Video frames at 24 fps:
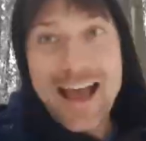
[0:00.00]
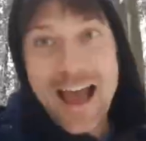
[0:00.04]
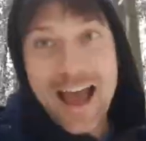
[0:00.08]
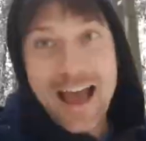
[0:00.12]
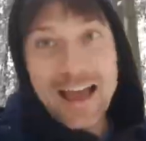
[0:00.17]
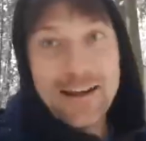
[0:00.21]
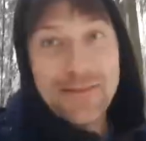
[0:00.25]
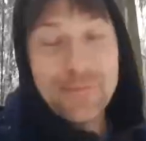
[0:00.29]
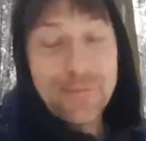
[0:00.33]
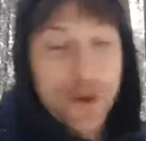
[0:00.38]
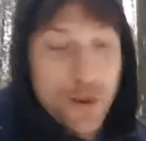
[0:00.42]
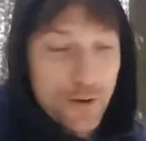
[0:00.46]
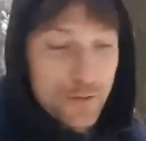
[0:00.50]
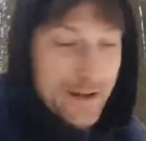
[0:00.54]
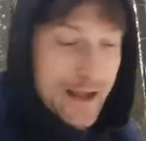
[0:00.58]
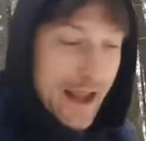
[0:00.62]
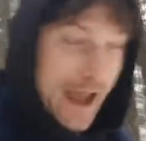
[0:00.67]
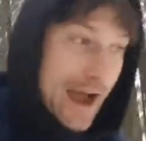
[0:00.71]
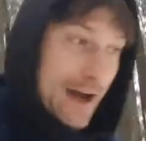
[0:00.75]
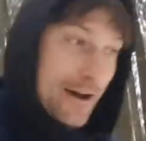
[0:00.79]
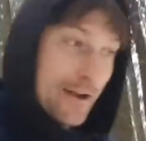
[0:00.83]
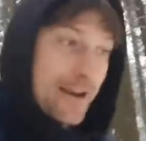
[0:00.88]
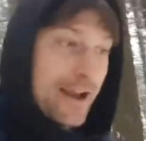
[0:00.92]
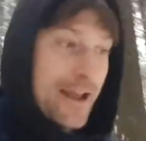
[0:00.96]
I end up going
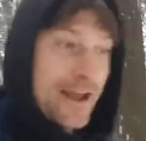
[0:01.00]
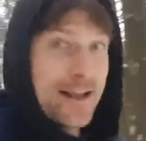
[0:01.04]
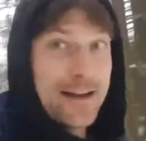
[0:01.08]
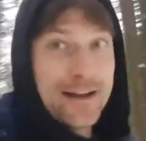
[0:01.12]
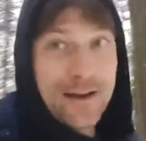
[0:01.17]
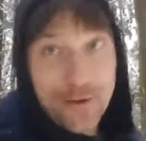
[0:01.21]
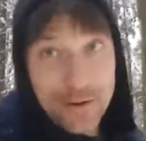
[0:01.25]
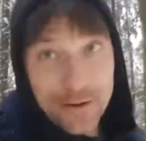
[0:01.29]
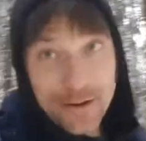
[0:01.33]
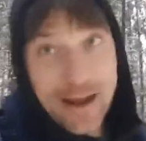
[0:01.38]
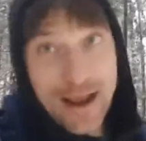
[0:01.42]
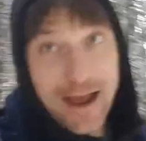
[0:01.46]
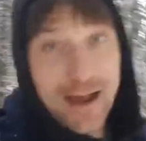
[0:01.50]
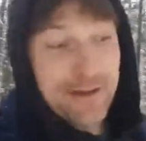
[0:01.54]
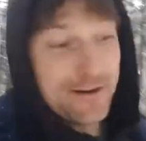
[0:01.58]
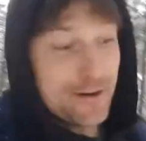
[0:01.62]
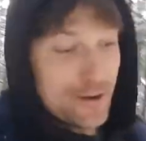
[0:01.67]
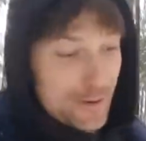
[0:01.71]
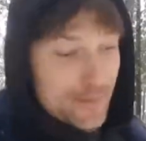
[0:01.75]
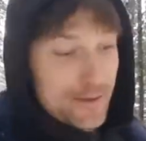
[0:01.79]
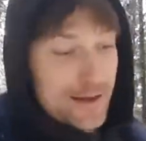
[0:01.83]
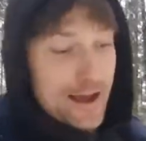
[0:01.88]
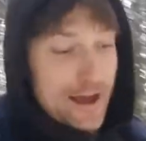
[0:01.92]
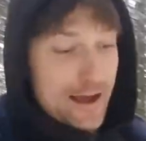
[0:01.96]
down, going down,
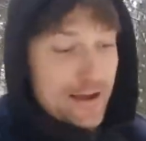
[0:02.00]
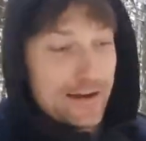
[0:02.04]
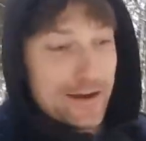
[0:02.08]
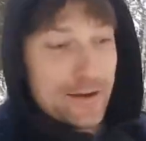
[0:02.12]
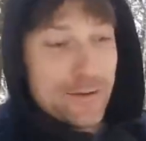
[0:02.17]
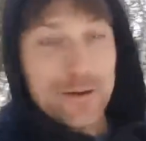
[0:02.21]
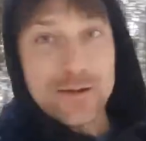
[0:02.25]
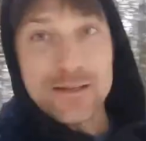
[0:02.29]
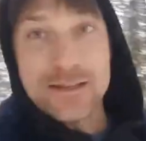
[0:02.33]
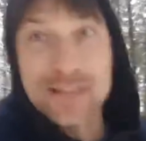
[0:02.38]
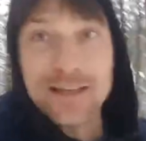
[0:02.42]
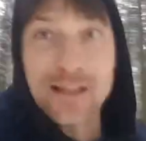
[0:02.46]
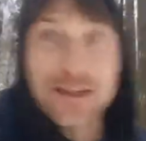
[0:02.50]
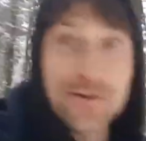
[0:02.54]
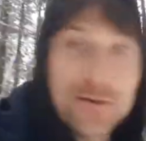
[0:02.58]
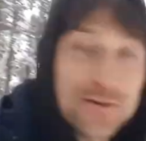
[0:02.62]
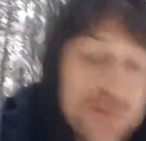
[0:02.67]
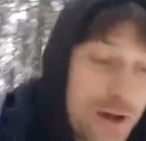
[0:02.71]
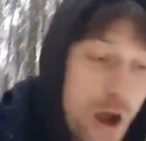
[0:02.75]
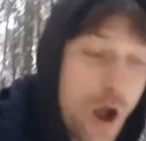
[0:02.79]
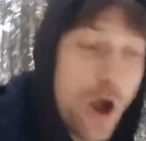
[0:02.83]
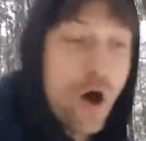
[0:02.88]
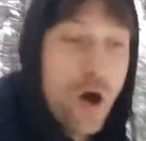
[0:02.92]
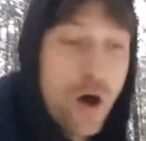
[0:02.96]
going down. It wasn't until I
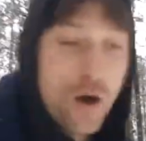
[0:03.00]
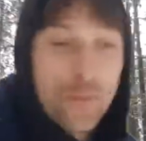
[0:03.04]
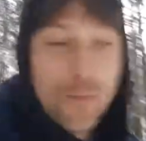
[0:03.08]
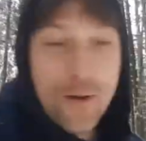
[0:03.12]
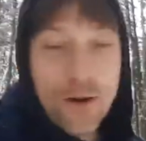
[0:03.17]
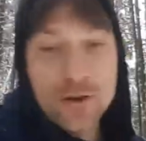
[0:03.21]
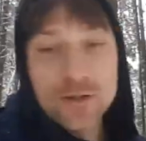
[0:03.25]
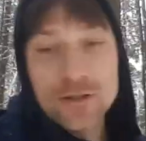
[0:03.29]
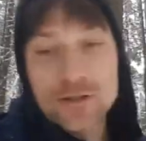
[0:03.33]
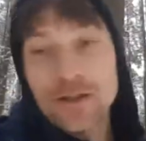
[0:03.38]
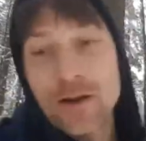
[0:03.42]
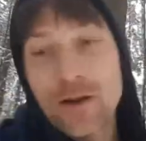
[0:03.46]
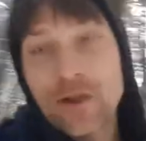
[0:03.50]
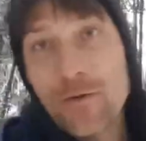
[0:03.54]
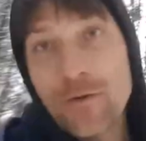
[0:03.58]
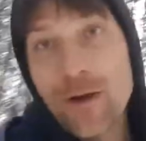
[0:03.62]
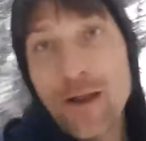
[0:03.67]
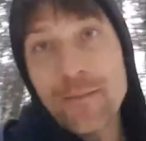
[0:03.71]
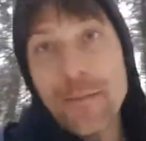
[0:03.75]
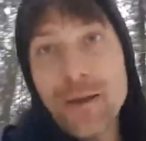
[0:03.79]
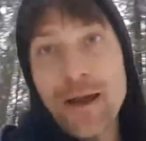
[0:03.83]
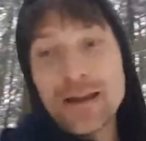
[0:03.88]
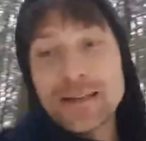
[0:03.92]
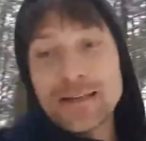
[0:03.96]
was almost
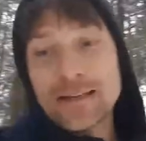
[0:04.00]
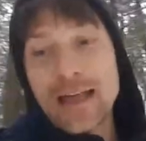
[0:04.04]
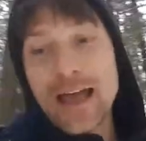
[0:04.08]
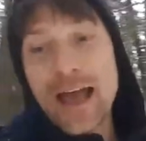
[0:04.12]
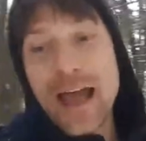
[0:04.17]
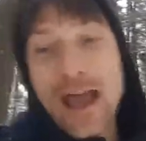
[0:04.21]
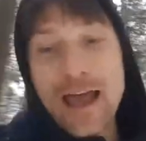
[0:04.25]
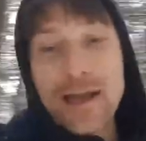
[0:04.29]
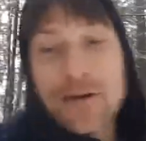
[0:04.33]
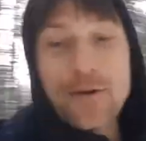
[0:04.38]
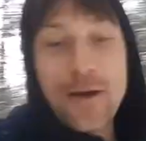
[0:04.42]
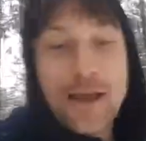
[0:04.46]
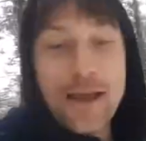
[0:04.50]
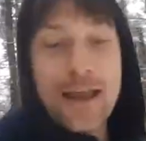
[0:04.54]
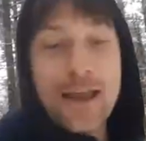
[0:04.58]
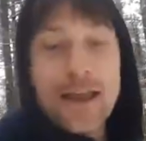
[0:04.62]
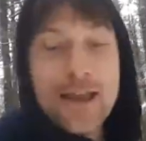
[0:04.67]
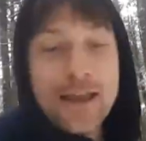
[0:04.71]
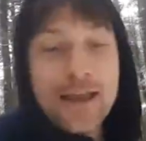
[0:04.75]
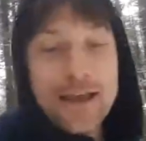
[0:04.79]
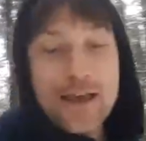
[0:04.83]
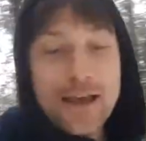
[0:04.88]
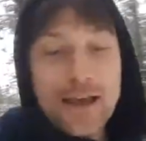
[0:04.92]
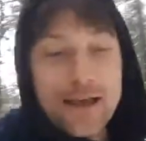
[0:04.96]
right back to the highway.
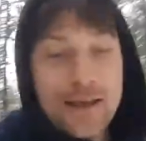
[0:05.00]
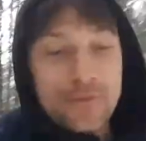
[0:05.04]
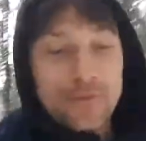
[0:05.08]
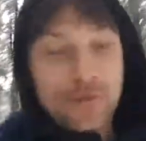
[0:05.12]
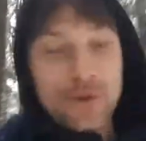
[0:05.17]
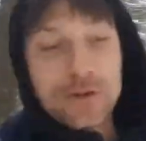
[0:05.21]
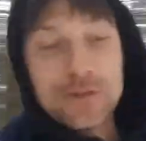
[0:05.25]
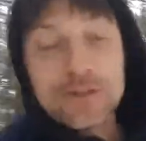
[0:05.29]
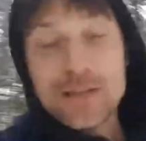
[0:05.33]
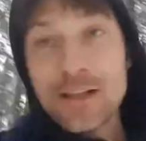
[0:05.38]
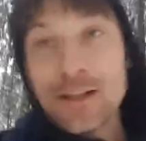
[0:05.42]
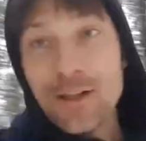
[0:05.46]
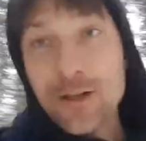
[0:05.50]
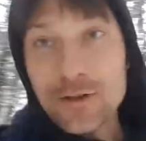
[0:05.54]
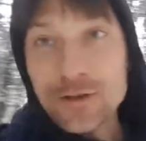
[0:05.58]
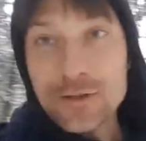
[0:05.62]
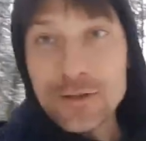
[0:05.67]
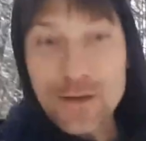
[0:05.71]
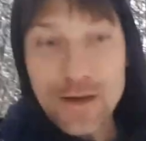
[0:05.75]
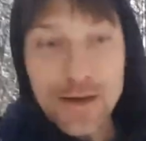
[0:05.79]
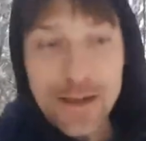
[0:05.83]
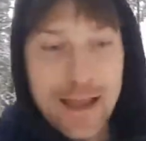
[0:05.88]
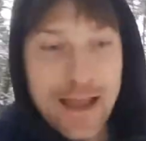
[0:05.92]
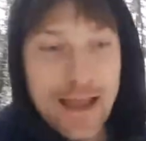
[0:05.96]
Of course, the
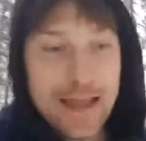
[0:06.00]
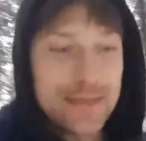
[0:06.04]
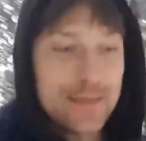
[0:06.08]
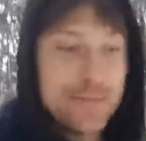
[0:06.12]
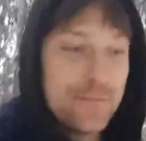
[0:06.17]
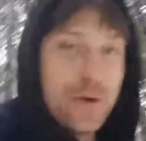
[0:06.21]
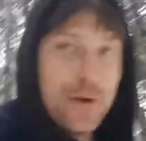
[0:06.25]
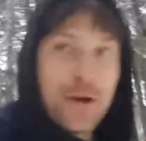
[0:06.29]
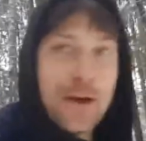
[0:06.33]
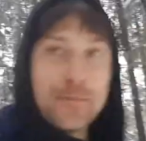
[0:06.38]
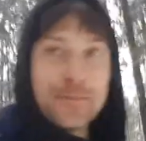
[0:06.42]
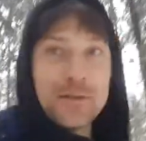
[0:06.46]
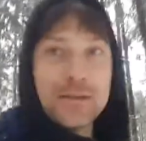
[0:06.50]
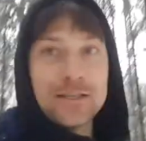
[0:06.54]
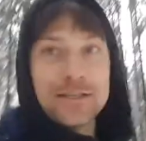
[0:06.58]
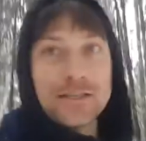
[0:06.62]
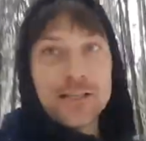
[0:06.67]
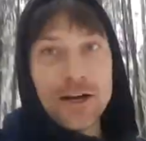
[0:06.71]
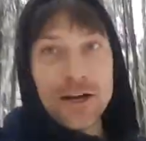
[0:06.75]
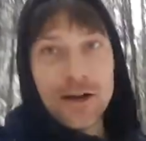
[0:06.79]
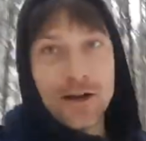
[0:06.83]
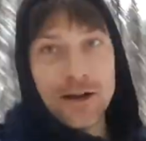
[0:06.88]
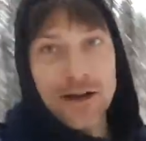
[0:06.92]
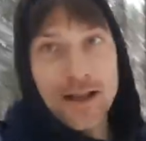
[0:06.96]
closer I get, the more I'm
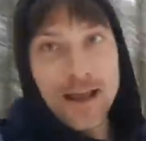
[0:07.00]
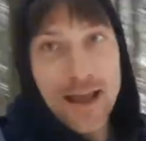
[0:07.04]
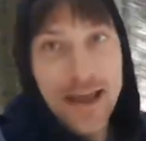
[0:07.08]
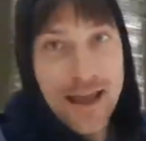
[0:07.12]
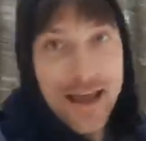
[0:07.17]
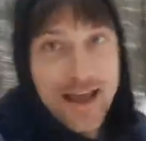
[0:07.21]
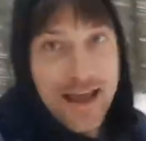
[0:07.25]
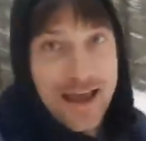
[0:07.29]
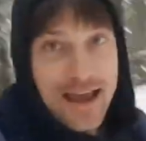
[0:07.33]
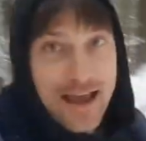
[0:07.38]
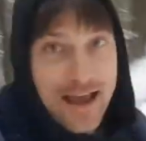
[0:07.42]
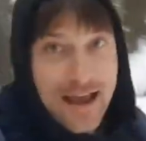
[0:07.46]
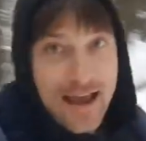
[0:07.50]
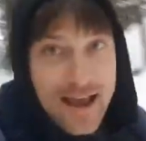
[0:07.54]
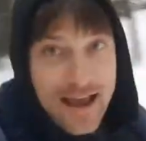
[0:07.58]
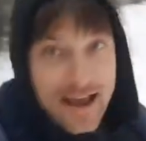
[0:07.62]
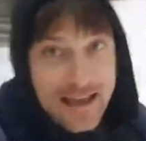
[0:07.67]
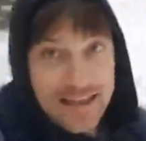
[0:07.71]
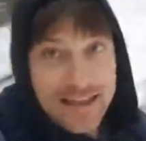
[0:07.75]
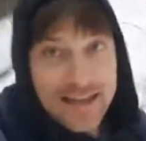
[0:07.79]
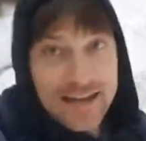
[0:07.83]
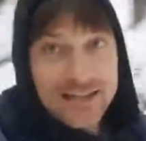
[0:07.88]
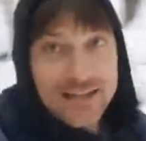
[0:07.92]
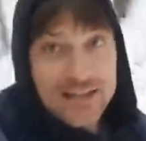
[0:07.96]
concerned
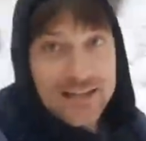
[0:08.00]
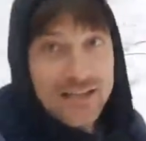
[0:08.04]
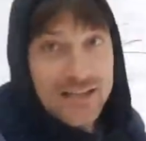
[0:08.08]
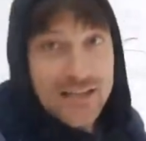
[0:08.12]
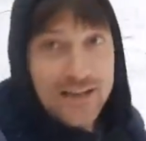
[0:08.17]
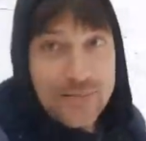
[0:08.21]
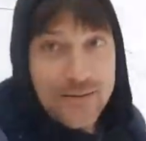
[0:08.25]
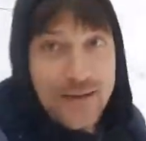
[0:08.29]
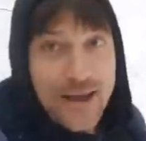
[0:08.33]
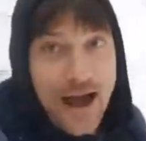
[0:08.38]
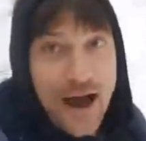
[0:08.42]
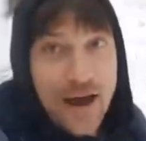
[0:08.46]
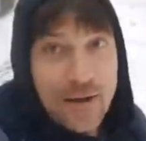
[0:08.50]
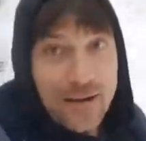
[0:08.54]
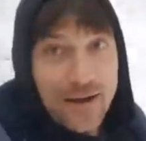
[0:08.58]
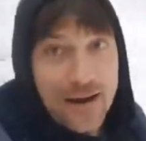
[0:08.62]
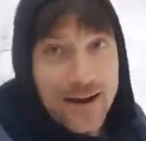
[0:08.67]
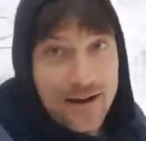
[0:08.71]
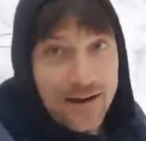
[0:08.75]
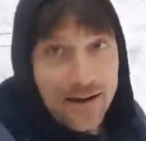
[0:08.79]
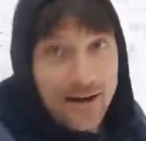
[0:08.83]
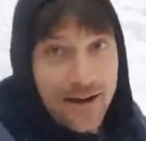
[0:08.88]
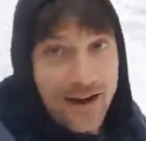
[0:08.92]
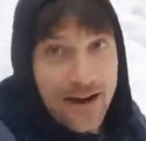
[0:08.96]
that it's just gonna be out
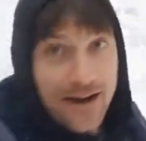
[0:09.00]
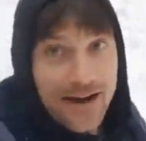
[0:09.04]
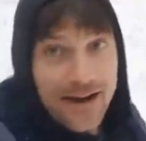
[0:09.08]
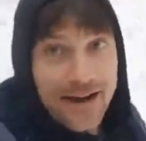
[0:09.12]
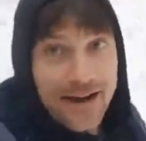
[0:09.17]
here